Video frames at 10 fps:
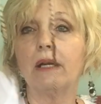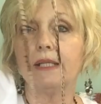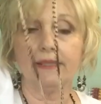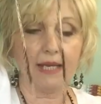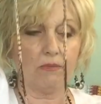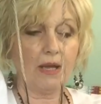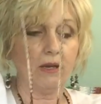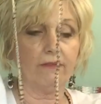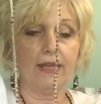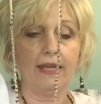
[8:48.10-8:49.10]
going to say right
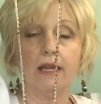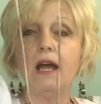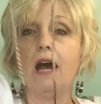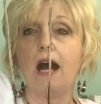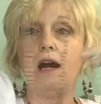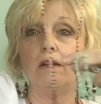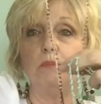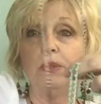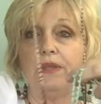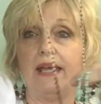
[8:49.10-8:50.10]
offhand. I'll
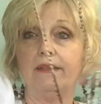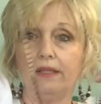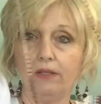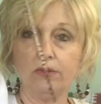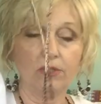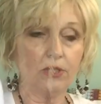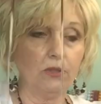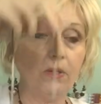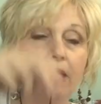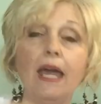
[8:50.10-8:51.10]
put that in the notes
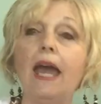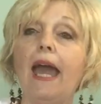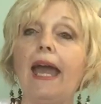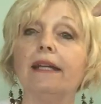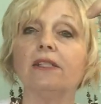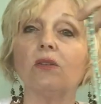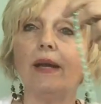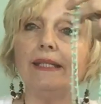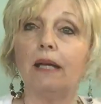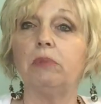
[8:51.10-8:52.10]
too. And so
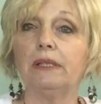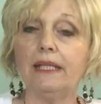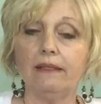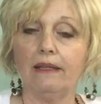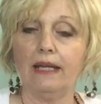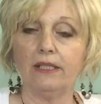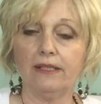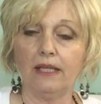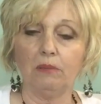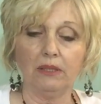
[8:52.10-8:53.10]
I doubled it. I
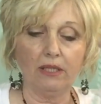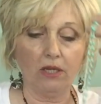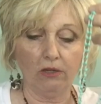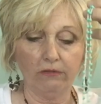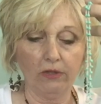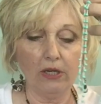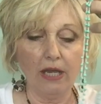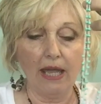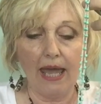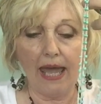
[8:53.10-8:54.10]
just doubled it over,
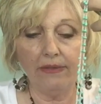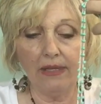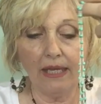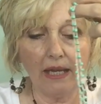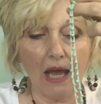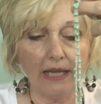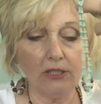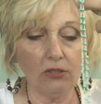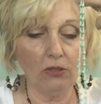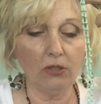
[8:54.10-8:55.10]
and then I
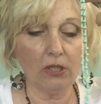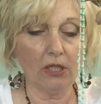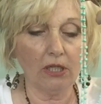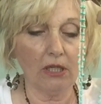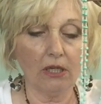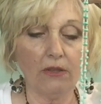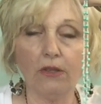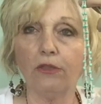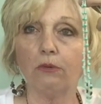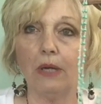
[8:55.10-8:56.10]
took the
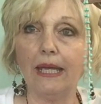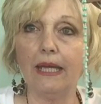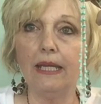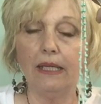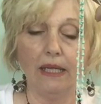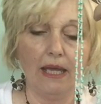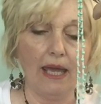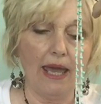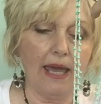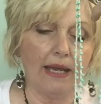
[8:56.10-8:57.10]
thread
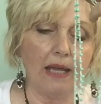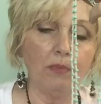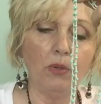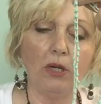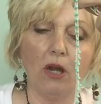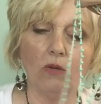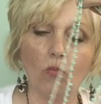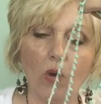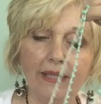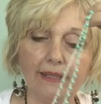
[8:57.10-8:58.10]
and I put it on
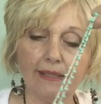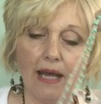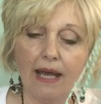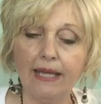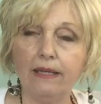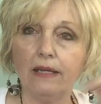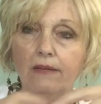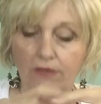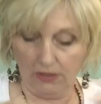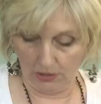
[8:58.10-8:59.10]
one side
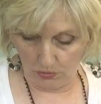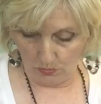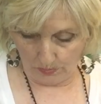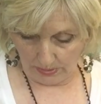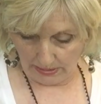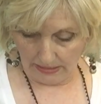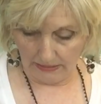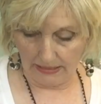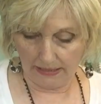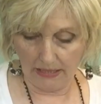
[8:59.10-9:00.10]
of the loop,
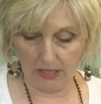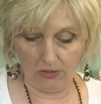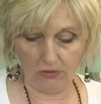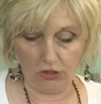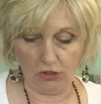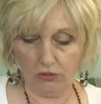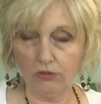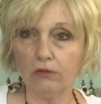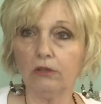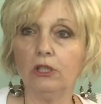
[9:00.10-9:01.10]
like here's
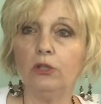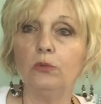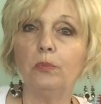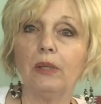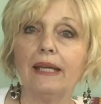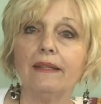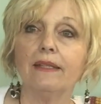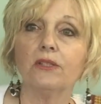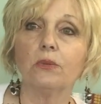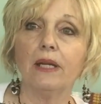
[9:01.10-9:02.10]
your loop, like
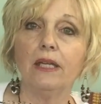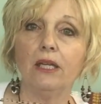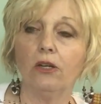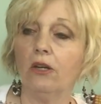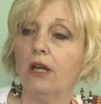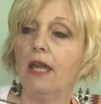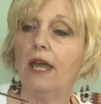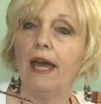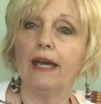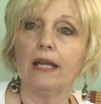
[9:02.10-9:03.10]
this right here,
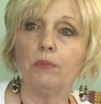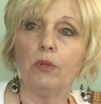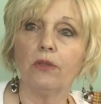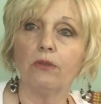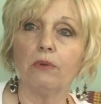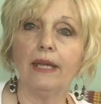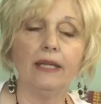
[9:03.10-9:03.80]
and I put a thread